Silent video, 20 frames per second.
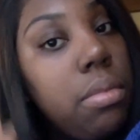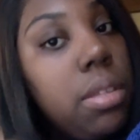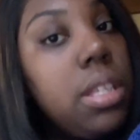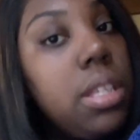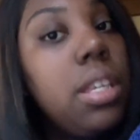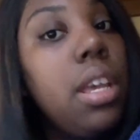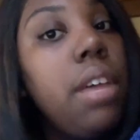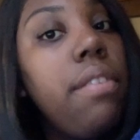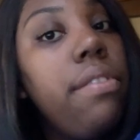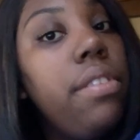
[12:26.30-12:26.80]

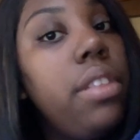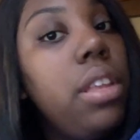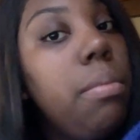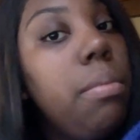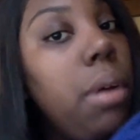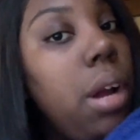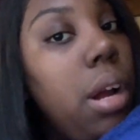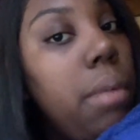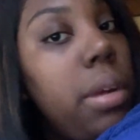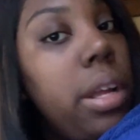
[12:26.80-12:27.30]
definitely
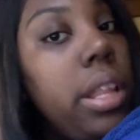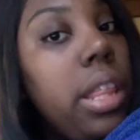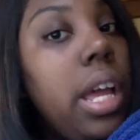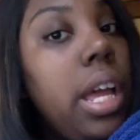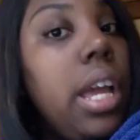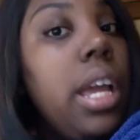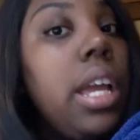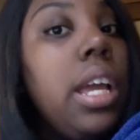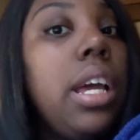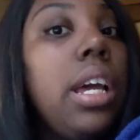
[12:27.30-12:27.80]
probably
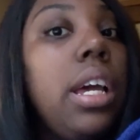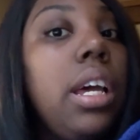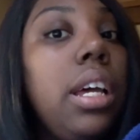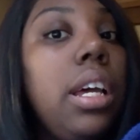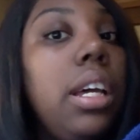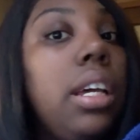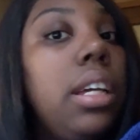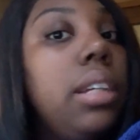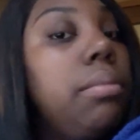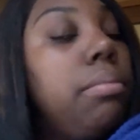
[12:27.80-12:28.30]
like
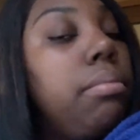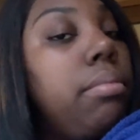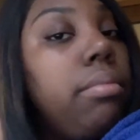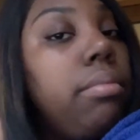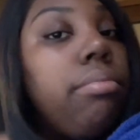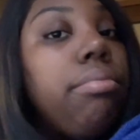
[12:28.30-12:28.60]
an